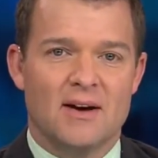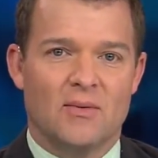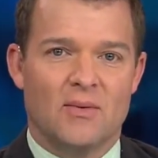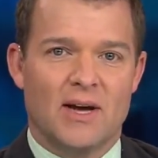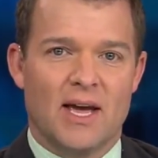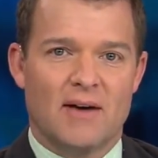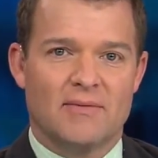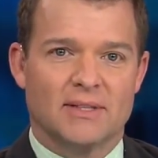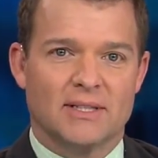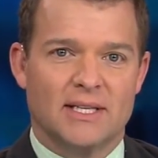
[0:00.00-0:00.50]

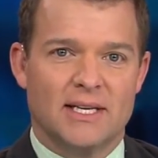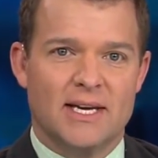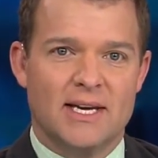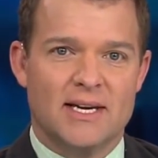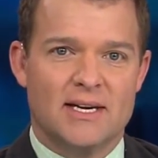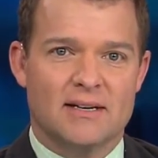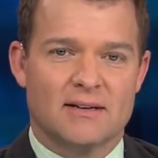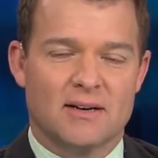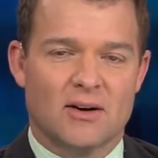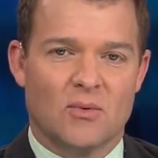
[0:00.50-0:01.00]
we have a
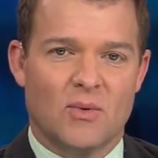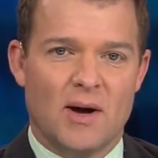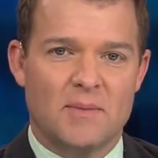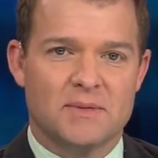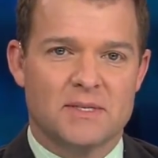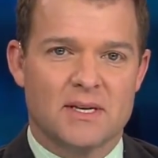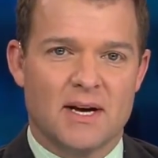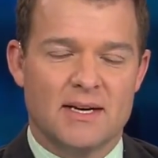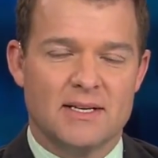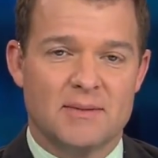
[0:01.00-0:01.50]
link on our
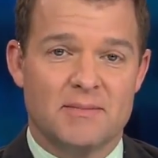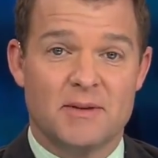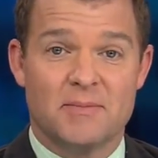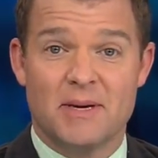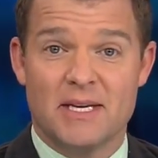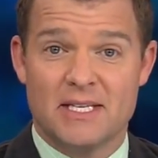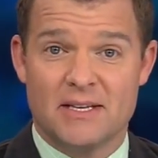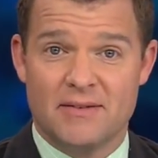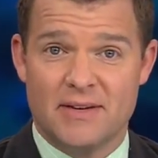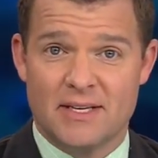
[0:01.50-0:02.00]
website,
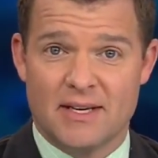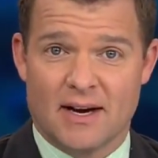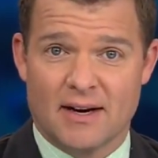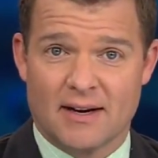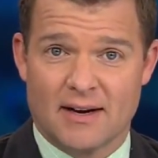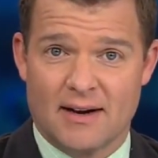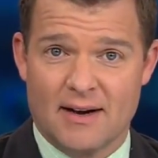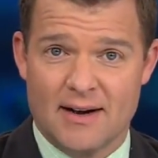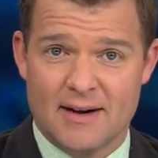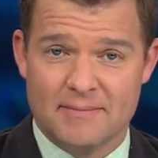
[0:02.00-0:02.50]

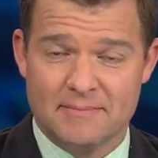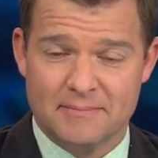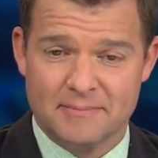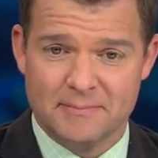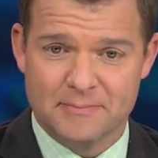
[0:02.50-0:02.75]
WPTV.com.